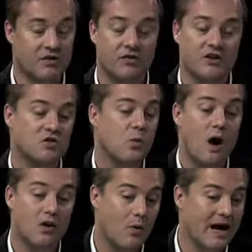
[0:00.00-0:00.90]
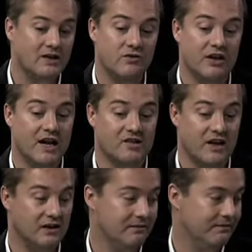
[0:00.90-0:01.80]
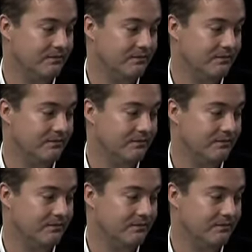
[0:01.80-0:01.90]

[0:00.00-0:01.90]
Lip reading: So then just walk away and do the next thing.